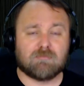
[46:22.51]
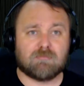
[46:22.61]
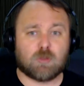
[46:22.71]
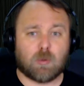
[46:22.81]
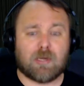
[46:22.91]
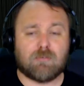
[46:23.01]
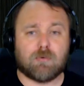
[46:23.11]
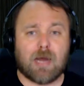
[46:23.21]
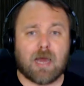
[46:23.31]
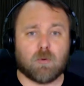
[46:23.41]

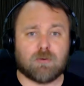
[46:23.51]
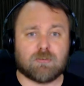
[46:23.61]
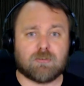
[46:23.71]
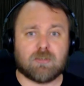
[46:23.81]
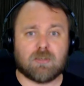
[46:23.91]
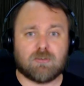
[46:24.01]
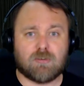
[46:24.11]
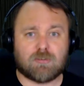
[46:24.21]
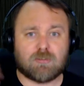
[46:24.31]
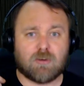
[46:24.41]
24 hours that had
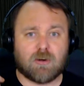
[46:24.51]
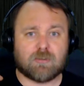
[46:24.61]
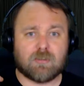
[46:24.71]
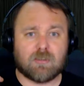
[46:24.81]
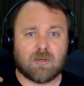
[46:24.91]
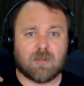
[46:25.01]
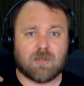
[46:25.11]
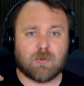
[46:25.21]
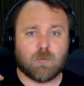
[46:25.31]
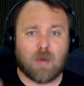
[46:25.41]
just started
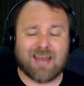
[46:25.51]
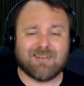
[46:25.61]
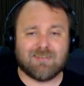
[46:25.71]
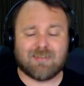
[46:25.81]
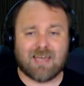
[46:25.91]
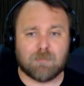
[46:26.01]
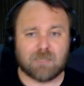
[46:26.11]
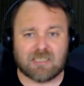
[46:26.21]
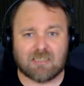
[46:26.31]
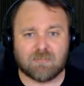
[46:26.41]
on Wednesday, I
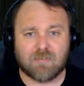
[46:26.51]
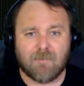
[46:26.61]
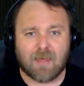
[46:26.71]
believe.